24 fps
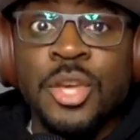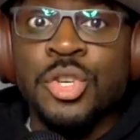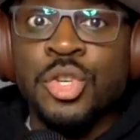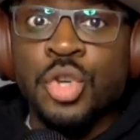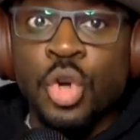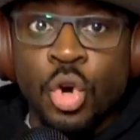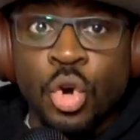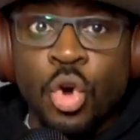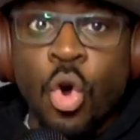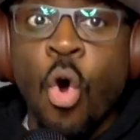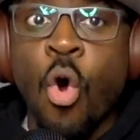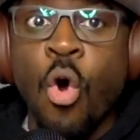
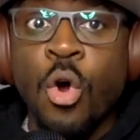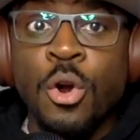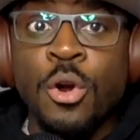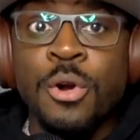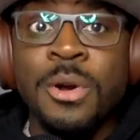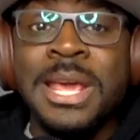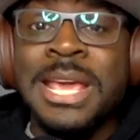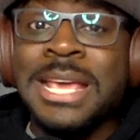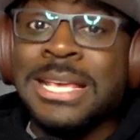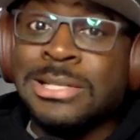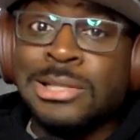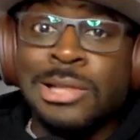your
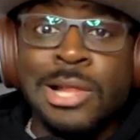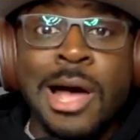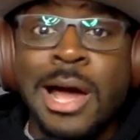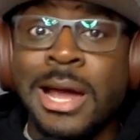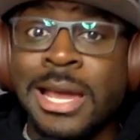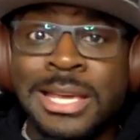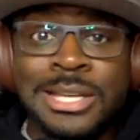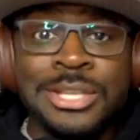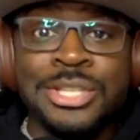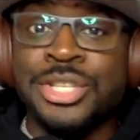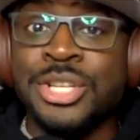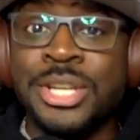corner is
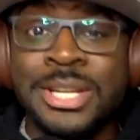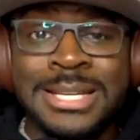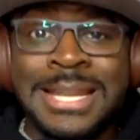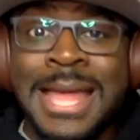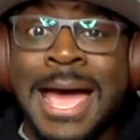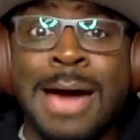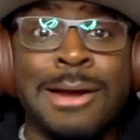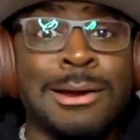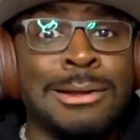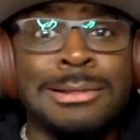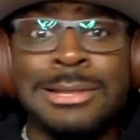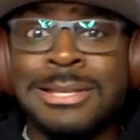locking shit
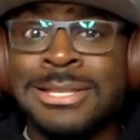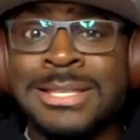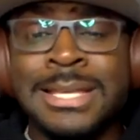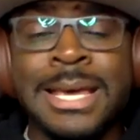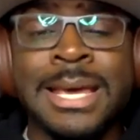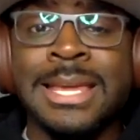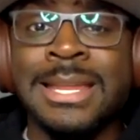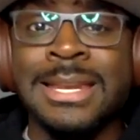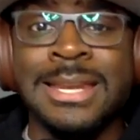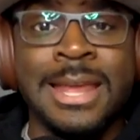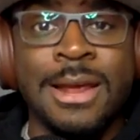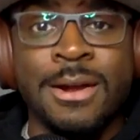down in the
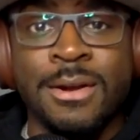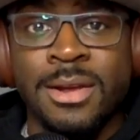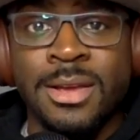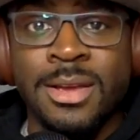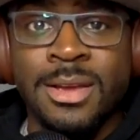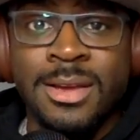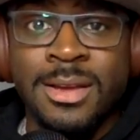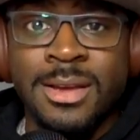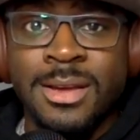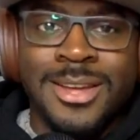secondary.